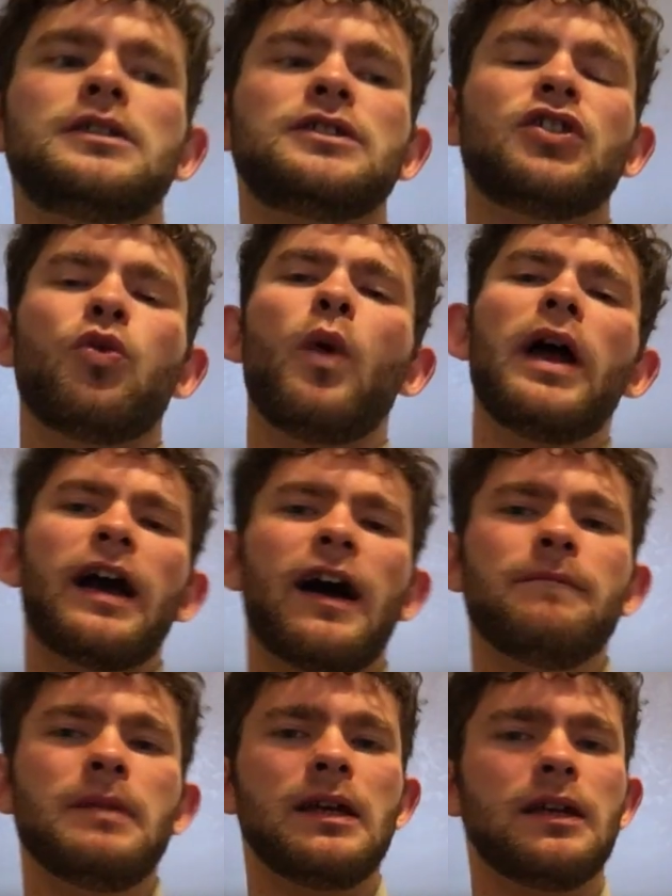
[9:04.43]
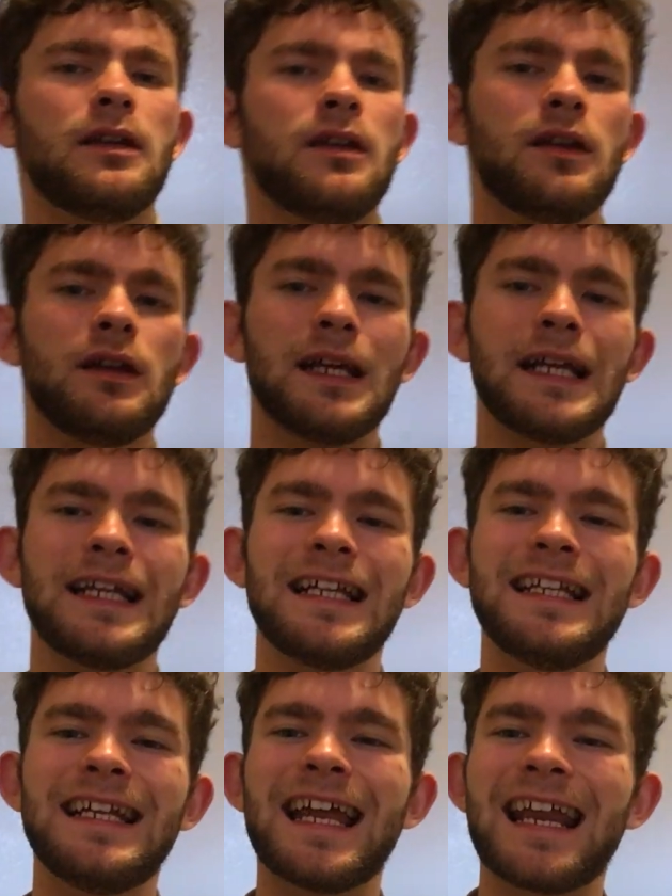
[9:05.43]
So the way I've been
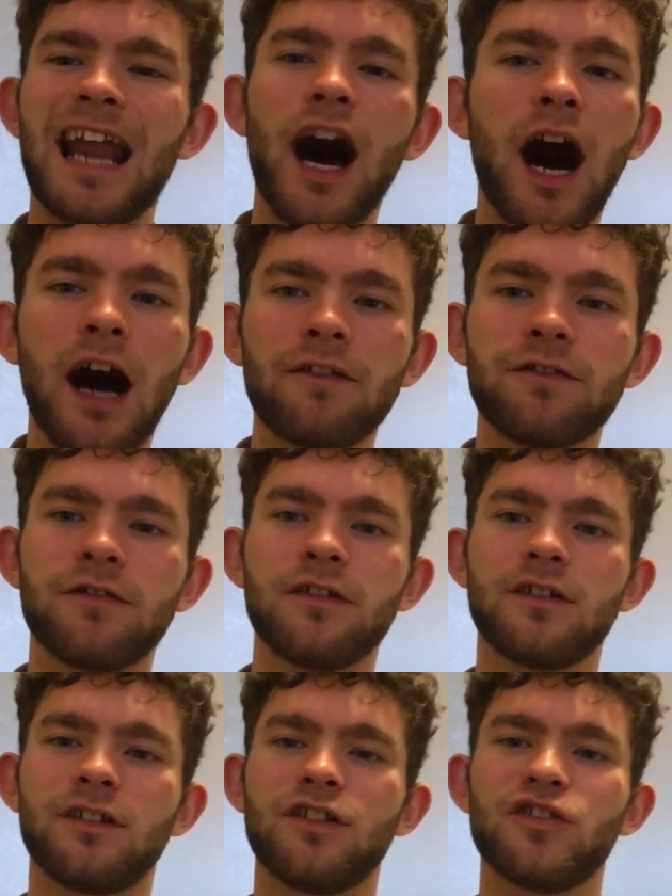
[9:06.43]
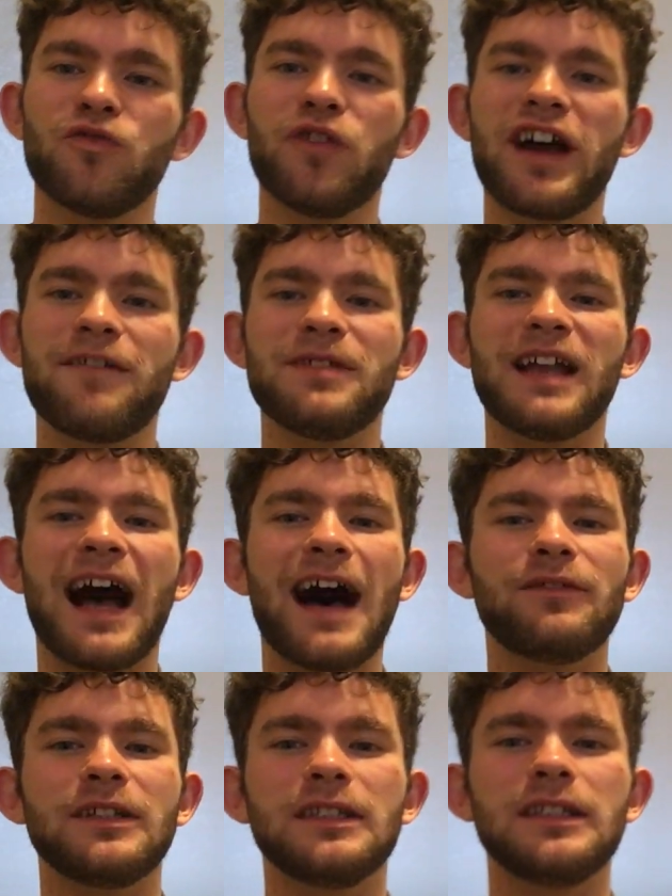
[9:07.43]
getting off, the way I've been
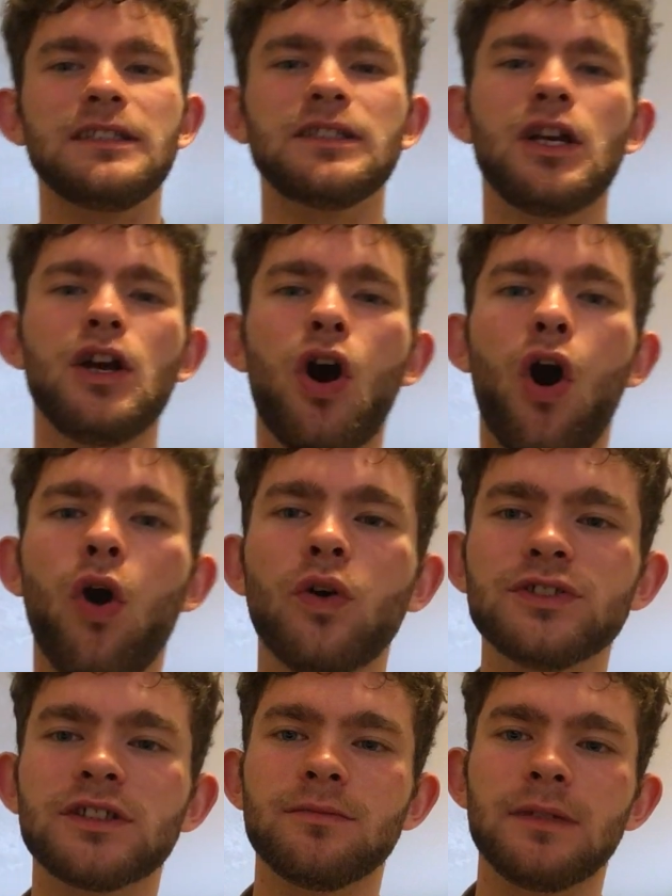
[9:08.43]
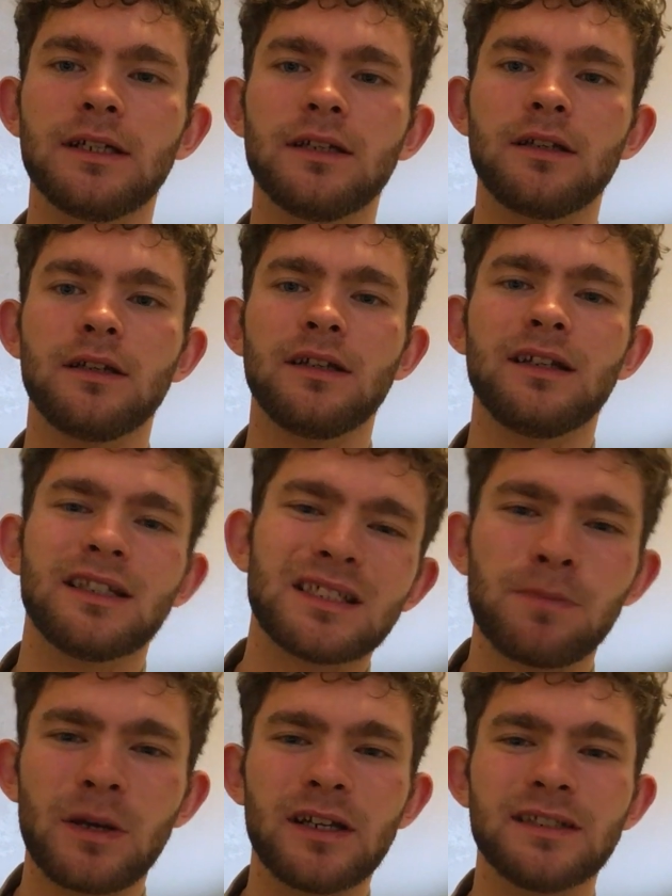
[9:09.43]
having these ultimate
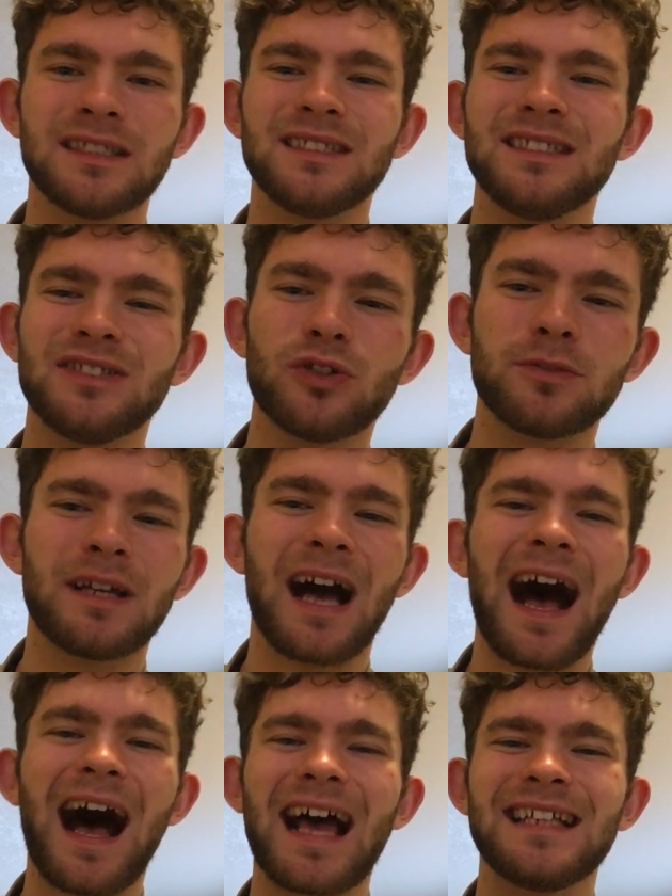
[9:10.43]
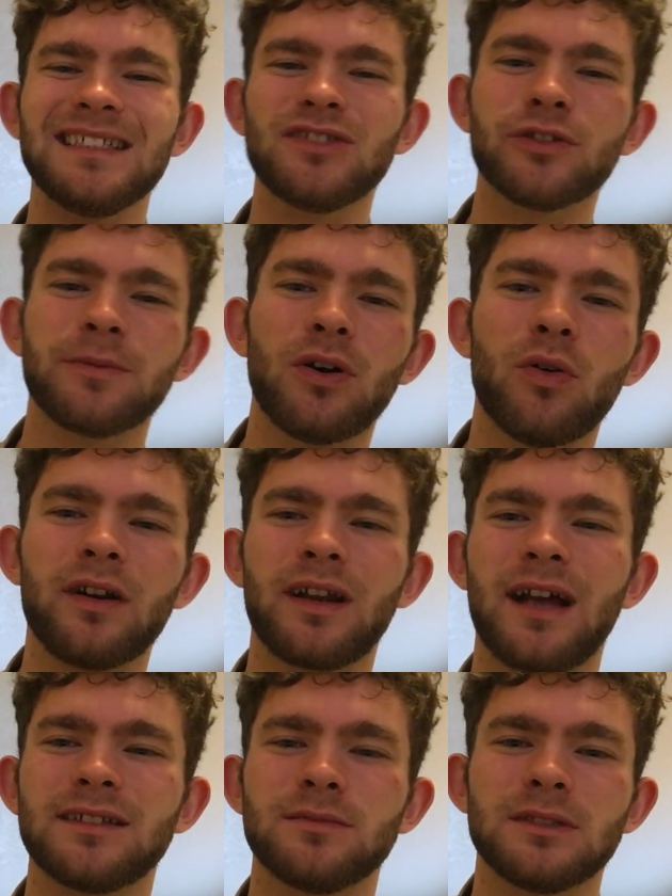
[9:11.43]
experiences, these ultimate highs, these ultimate
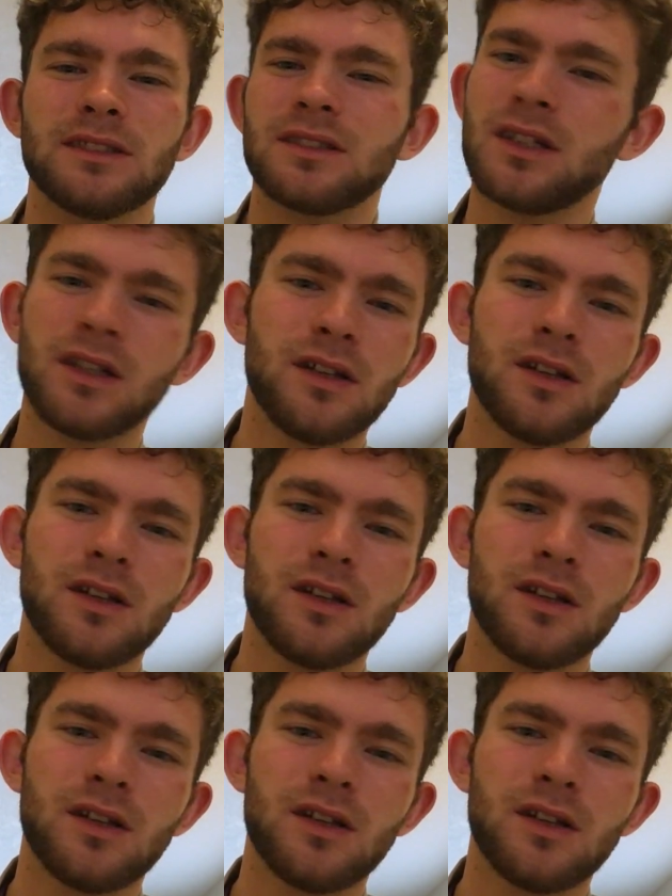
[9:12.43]
orgasms is,